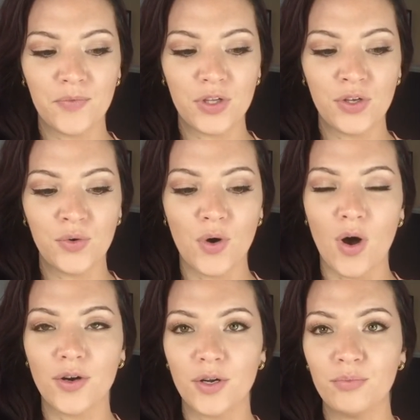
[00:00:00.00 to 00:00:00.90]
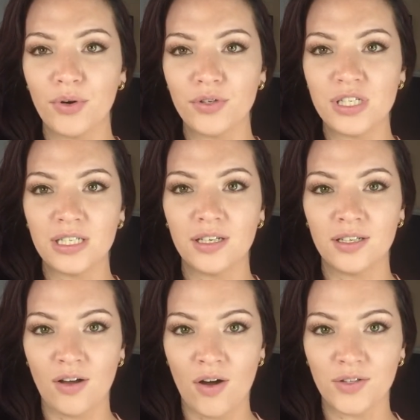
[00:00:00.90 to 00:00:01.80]
you are approaching
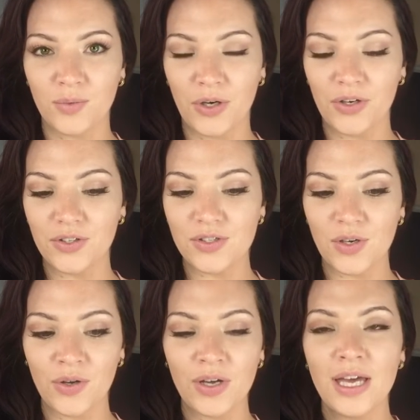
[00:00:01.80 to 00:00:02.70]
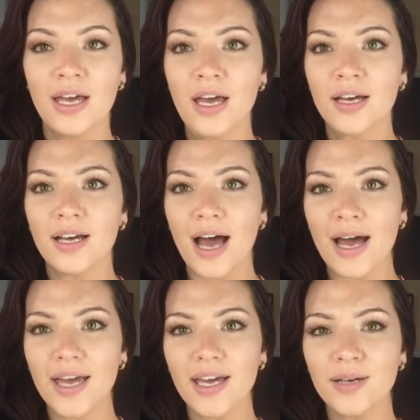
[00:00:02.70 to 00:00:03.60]
an artwork. So
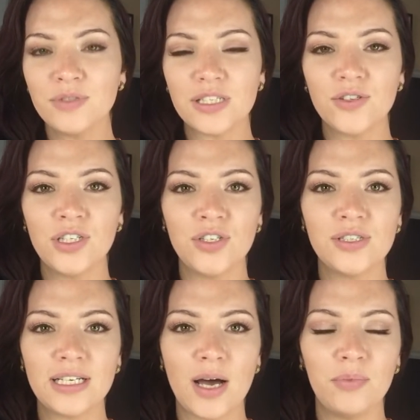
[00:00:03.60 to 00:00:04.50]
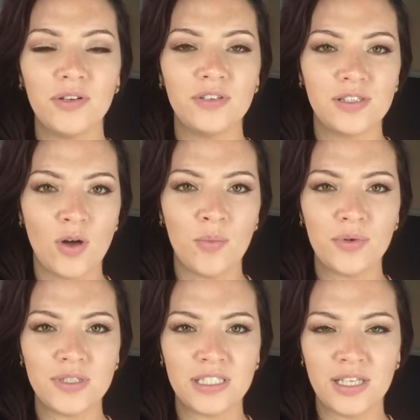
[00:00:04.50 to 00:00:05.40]
I am just going to use a couple of
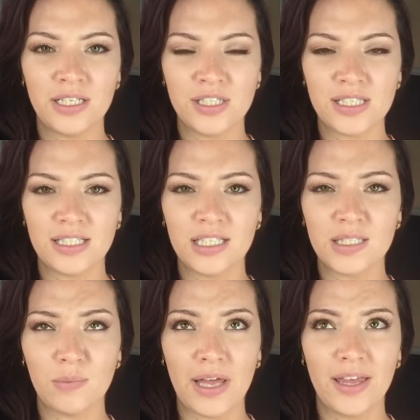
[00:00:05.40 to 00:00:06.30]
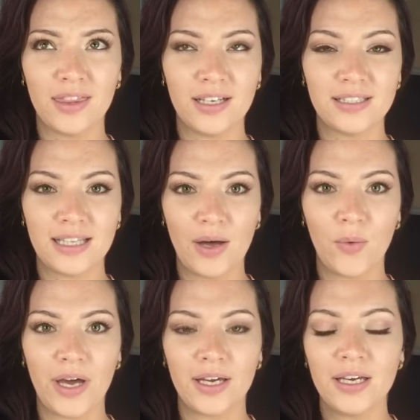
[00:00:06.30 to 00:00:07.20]
examples and then just explain things that
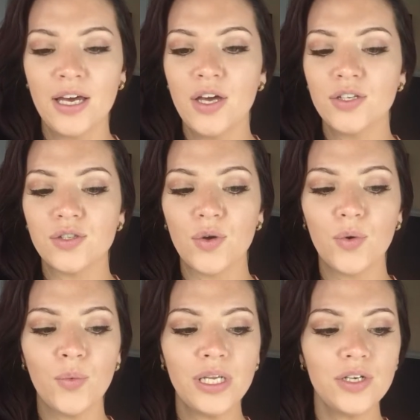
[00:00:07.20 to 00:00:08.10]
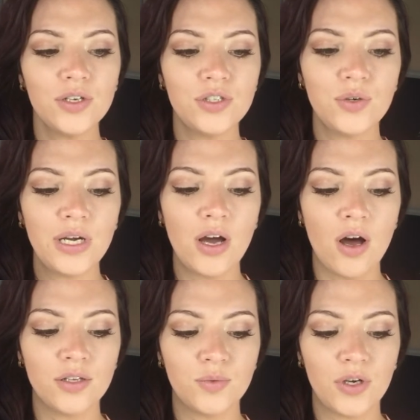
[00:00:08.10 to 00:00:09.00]
way. So when you are doing
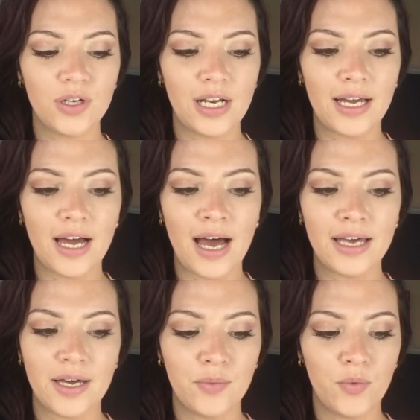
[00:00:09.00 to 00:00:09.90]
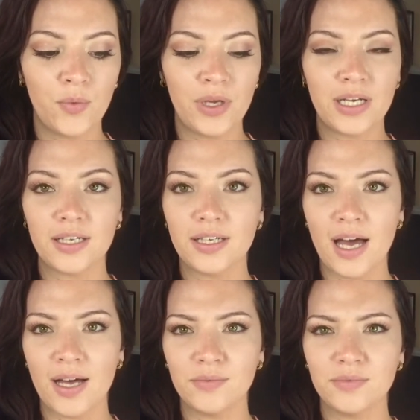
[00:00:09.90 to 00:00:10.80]
artwork like I am, when
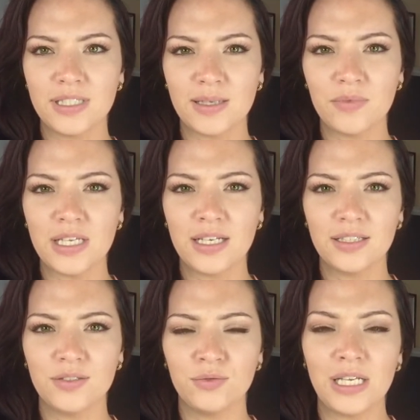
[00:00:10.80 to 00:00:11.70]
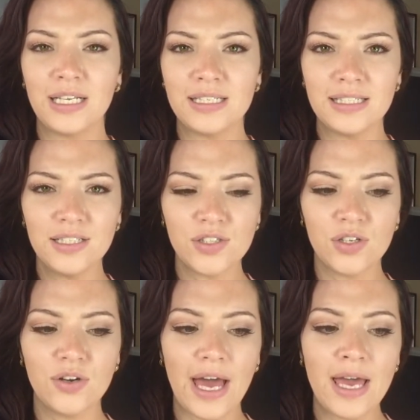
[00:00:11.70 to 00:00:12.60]
something realistic, so
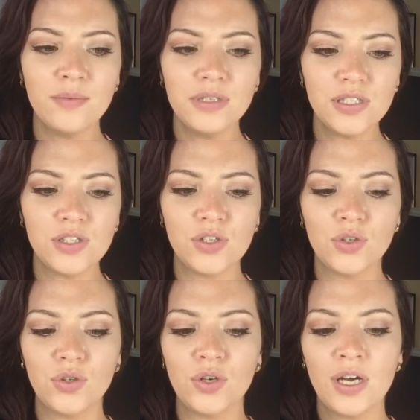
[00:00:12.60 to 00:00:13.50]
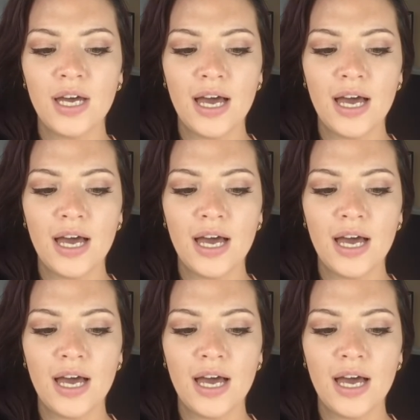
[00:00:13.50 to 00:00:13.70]
your aim is to